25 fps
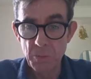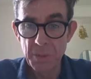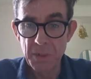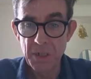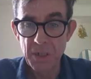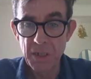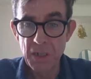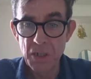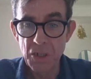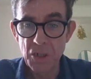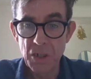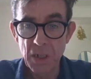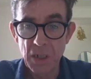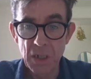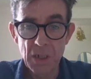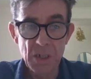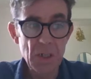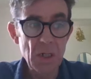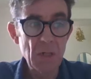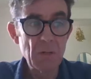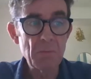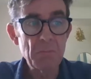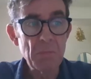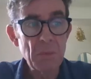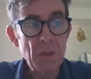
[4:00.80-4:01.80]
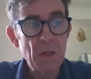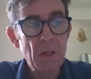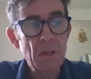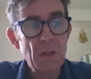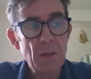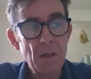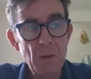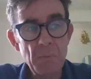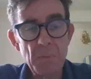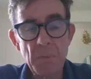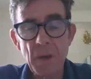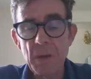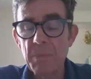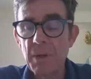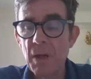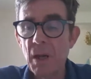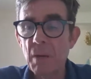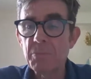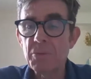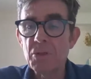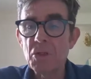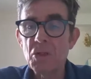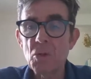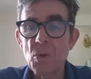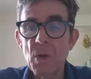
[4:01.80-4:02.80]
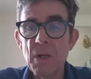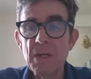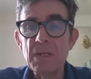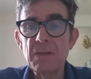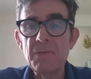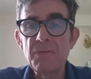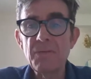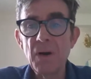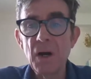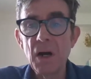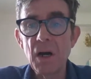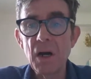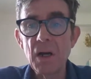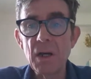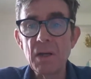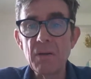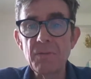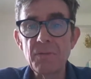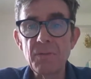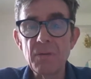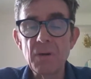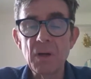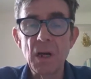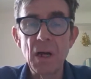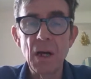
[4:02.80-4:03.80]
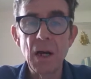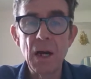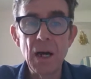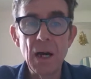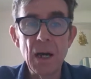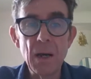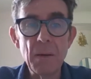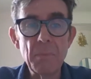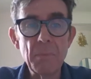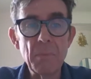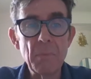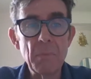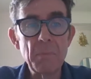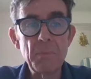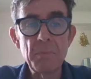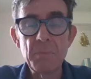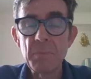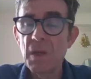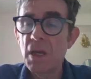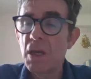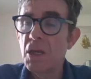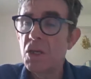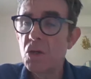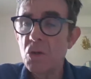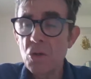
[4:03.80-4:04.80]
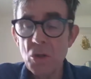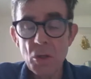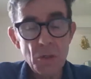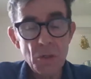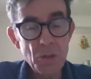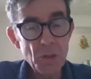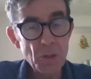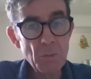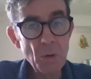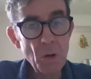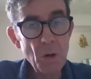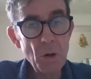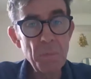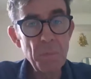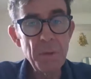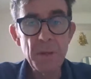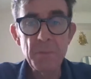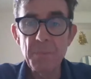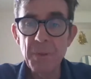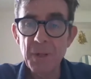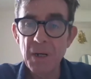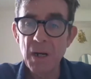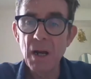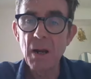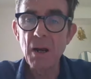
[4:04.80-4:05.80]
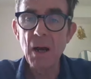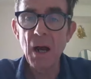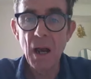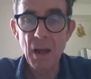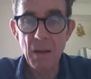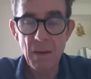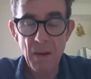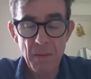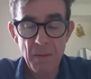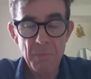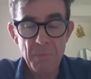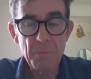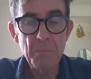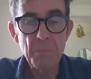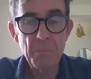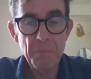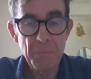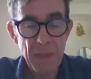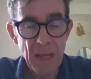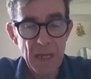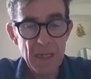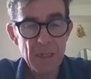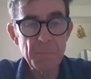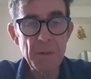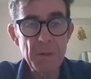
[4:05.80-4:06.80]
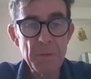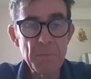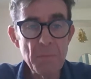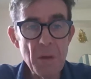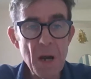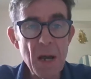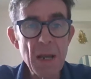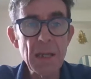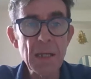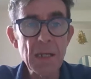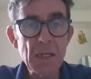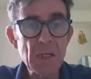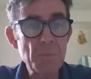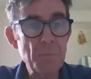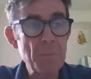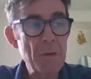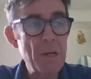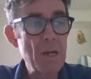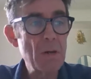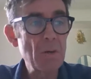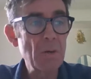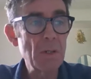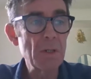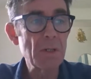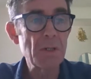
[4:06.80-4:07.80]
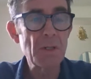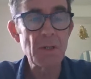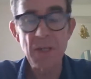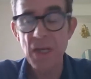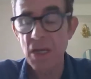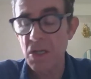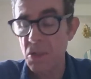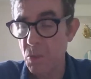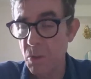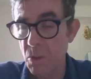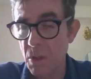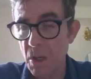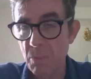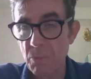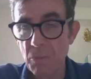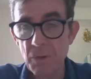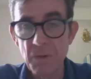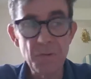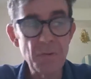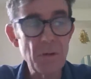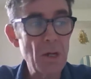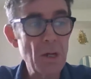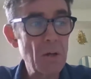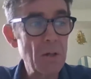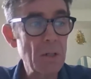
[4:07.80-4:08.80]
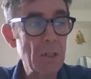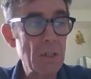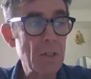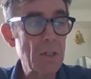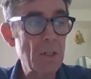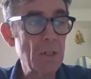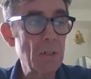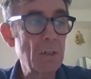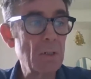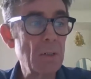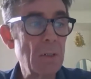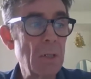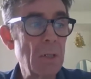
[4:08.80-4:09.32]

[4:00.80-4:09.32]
teaching, so you know, maybe up to 25. You could do more, but that's been my experience, so that's what I'm referring to.